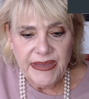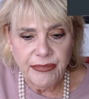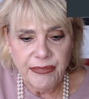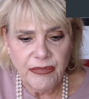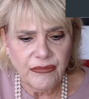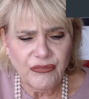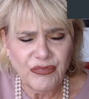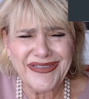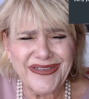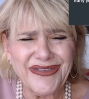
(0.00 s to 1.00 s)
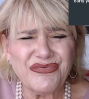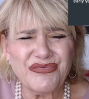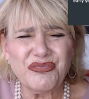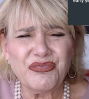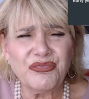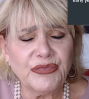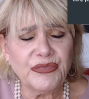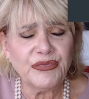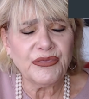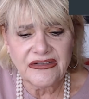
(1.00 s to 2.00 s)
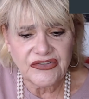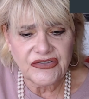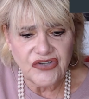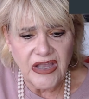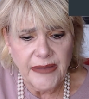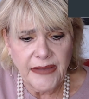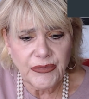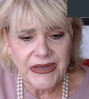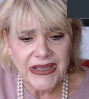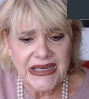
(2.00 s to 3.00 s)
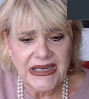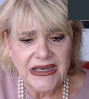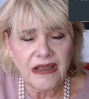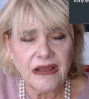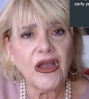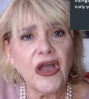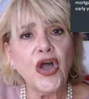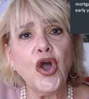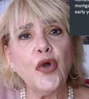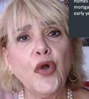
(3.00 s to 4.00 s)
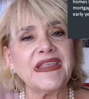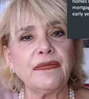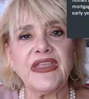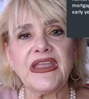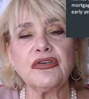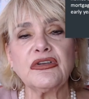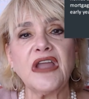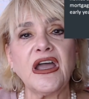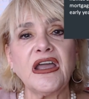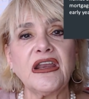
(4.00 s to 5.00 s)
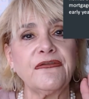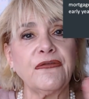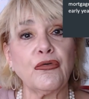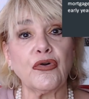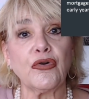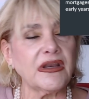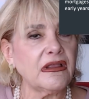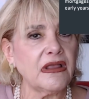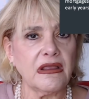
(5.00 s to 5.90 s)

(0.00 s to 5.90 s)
people with ridiculous jobs were getting homes that they could not afford.